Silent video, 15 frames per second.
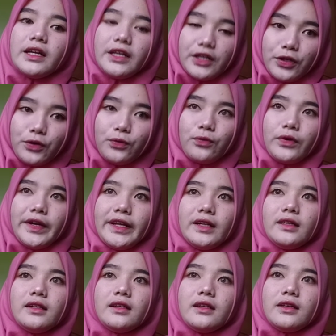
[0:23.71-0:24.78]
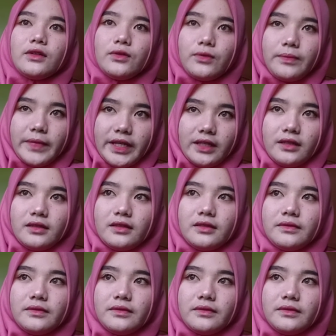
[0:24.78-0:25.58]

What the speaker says: equal to male.